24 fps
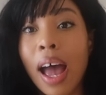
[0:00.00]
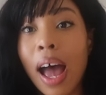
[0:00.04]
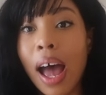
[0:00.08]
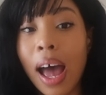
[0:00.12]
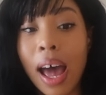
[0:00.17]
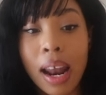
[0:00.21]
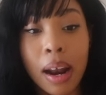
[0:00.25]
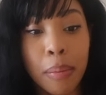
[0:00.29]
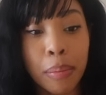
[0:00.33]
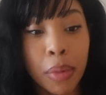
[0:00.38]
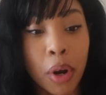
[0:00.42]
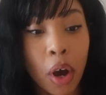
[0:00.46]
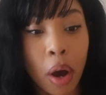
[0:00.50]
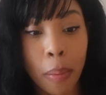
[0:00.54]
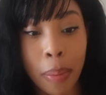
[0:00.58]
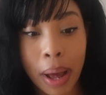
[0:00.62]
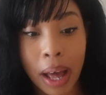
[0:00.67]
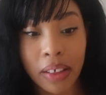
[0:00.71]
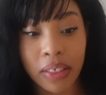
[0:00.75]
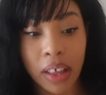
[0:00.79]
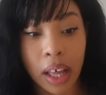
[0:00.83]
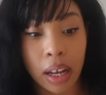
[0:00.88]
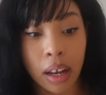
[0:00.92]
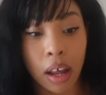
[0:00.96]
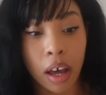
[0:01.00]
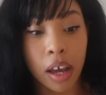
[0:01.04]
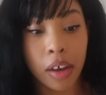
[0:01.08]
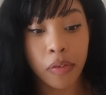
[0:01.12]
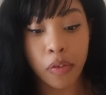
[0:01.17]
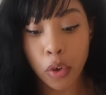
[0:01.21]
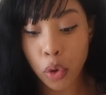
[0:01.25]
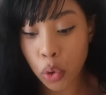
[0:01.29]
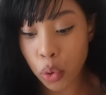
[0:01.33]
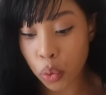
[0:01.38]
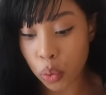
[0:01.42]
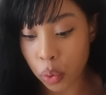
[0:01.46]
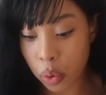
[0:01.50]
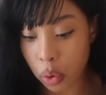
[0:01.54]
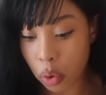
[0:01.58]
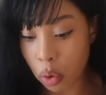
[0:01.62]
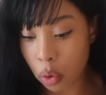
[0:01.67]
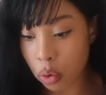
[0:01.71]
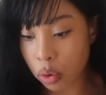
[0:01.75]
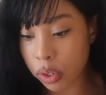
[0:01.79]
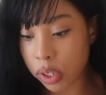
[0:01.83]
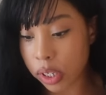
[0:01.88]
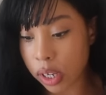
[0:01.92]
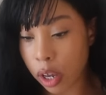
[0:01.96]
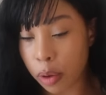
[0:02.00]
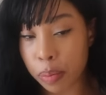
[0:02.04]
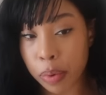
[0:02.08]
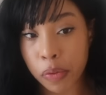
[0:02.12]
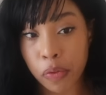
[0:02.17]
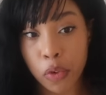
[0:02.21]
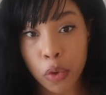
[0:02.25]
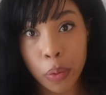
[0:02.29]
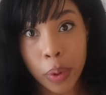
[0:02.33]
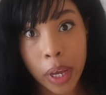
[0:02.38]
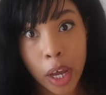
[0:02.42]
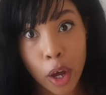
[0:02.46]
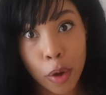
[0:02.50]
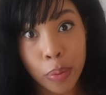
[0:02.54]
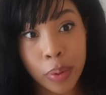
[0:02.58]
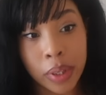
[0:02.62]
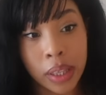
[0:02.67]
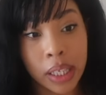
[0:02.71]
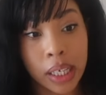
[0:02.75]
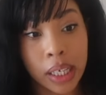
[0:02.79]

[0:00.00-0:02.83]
and I'm not about that life. Oh, also, before we open